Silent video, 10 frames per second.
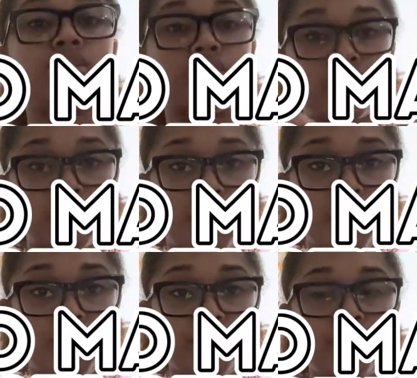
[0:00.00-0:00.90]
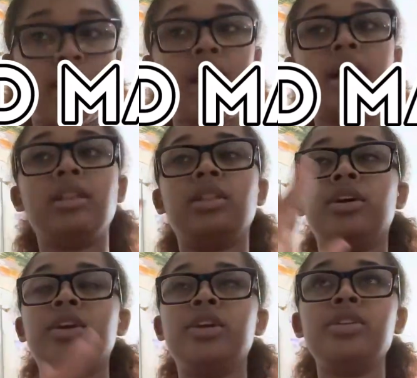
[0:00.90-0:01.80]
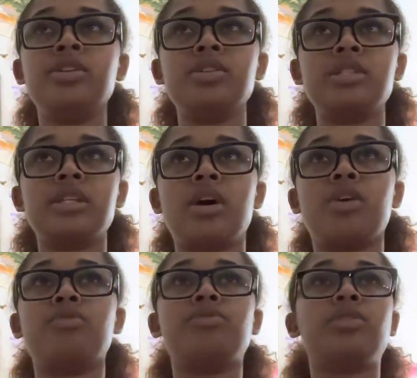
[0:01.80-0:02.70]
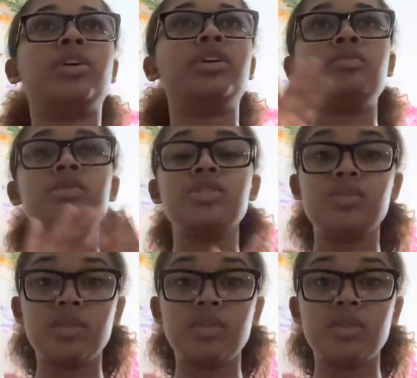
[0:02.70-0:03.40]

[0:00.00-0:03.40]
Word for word: yourself. Learn yourself. Learn what you